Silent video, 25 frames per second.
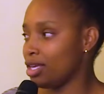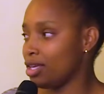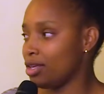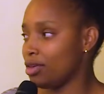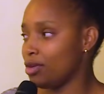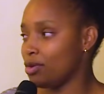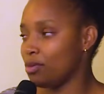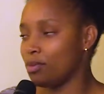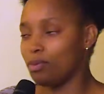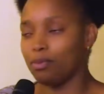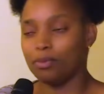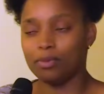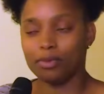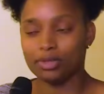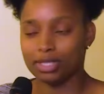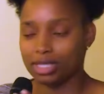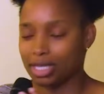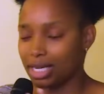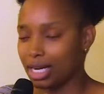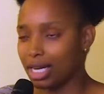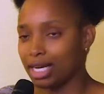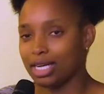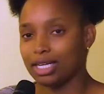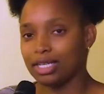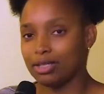you most
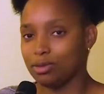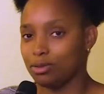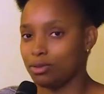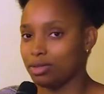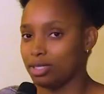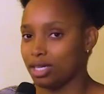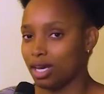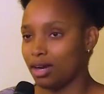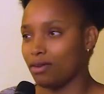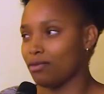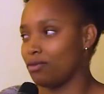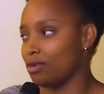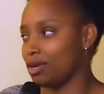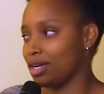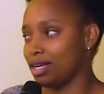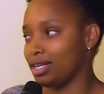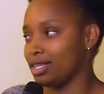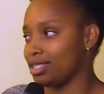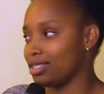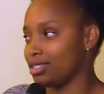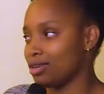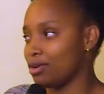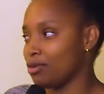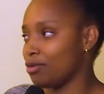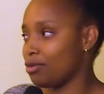likely won't have 1
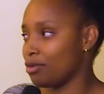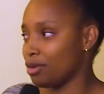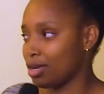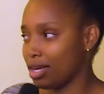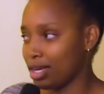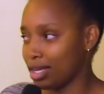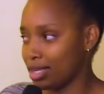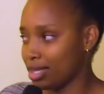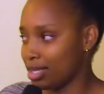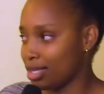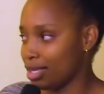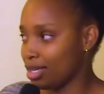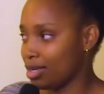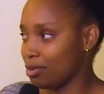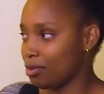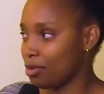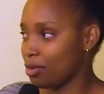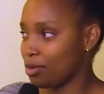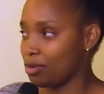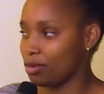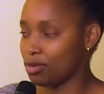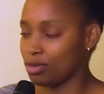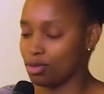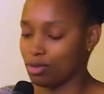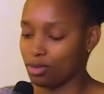liter of oil at the end
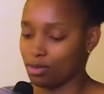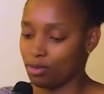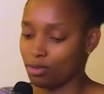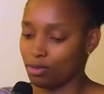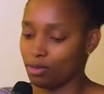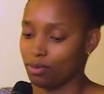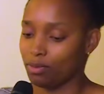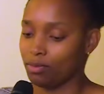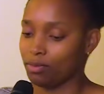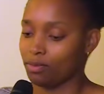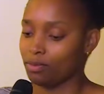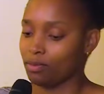because your